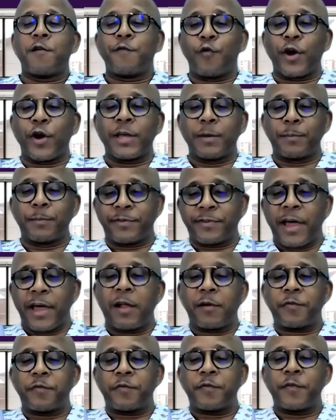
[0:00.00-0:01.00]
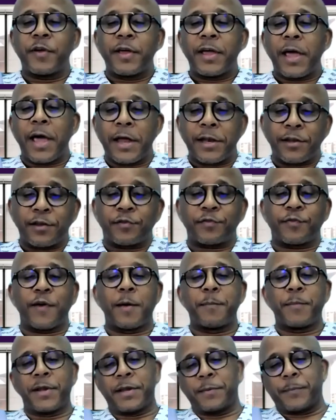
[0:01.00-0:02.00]
for himself and his
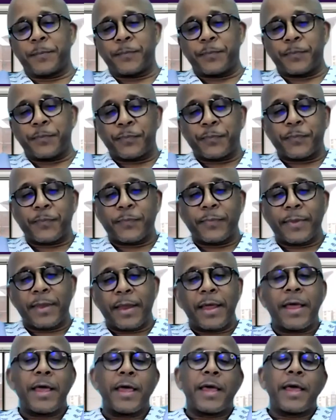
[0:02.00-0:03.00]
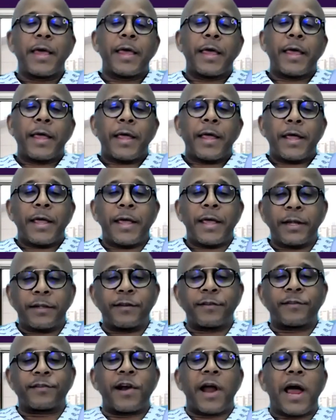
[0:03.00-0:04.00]
family. He
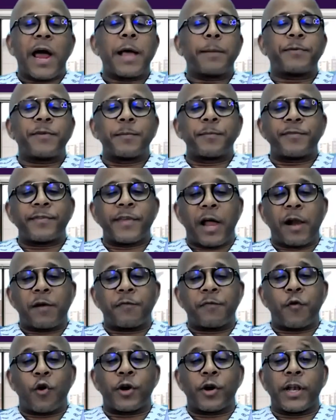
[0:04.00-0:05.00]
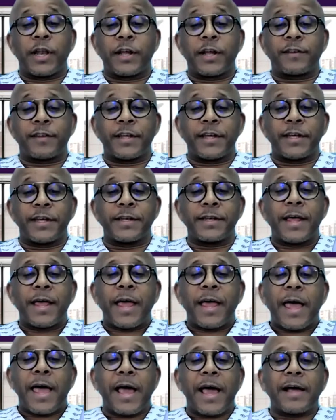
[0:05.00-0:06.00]
describes himself on LinkedIn
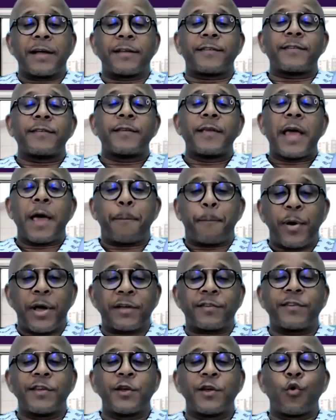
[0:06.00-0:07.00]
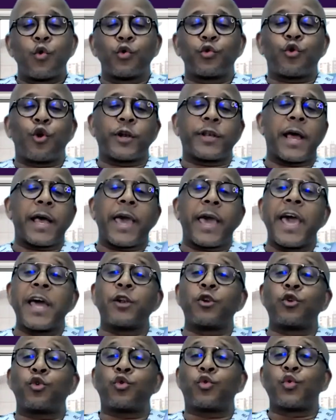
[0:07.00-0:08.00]
as a person who's got a
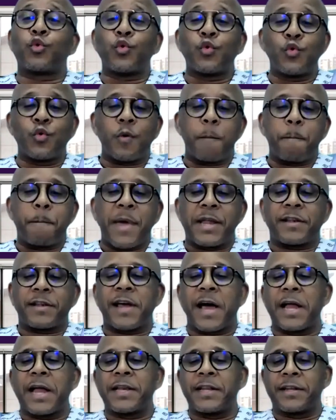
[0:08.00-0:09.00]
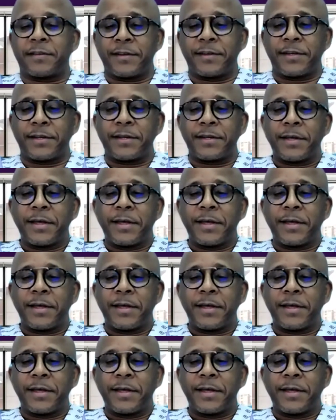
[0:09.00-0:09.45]
can-do mentality.